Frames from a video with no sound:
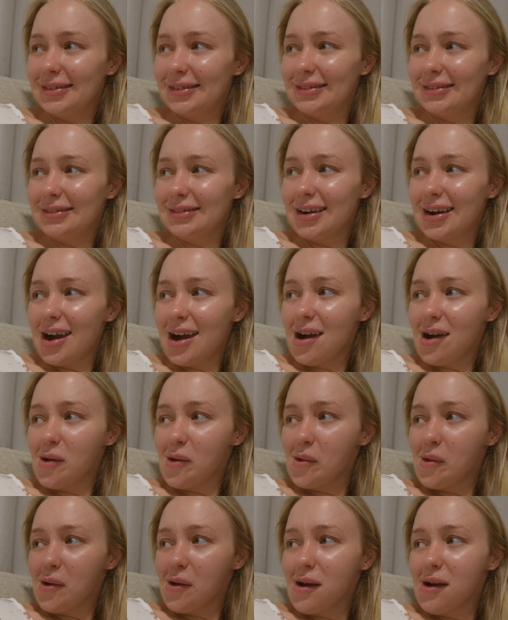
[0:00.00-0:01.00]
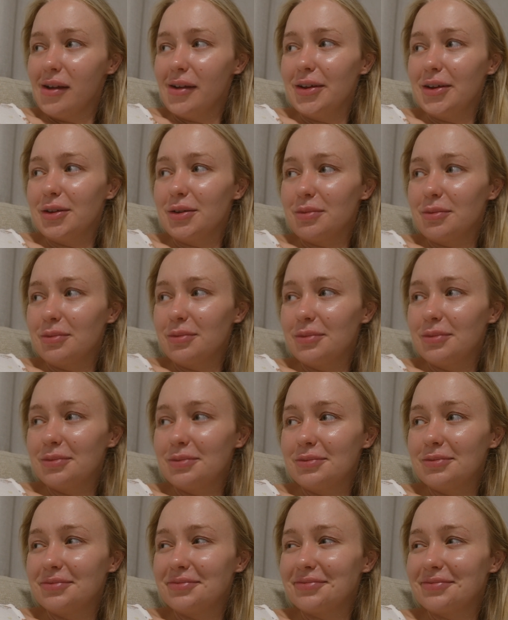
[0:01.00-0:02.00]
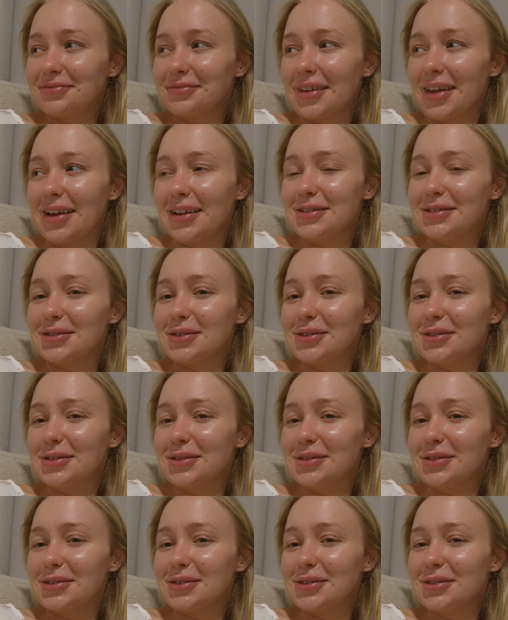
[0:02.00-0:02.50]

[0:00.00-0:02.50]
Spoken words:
Pasta? But it's not quite there for pasta.